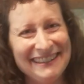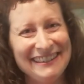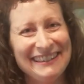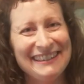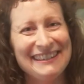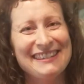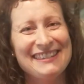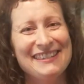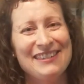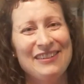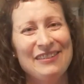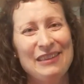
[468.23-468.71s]

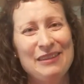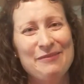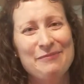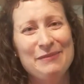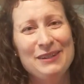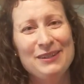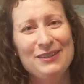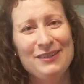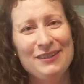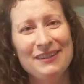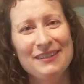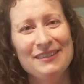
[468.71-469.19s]
so let
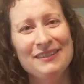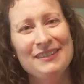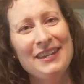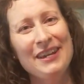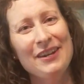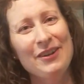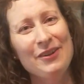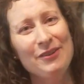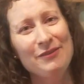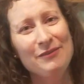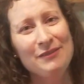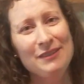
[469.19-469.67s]
me
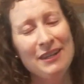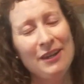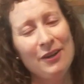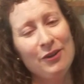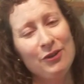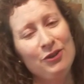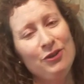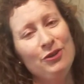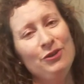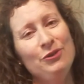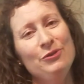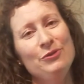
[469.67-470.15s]
tell
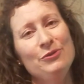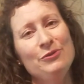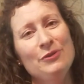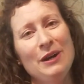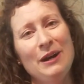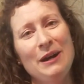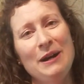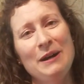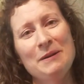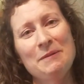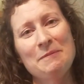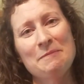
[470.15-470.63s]
you
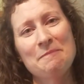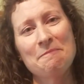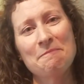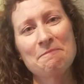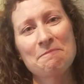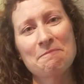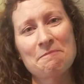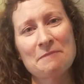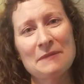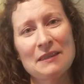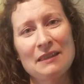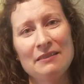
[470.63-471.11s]

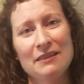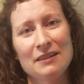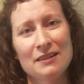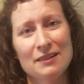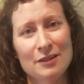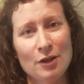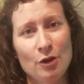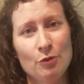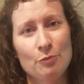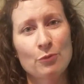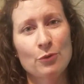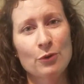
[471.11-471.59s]
the
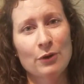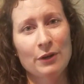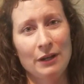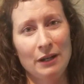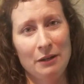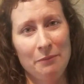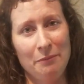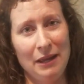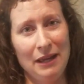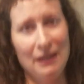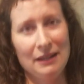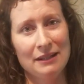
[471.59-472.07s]
soap we're going to
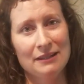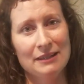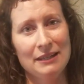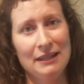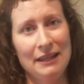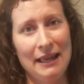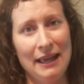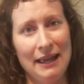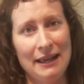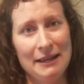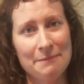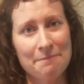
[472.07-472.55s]
make
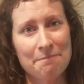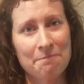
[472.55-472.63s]
today.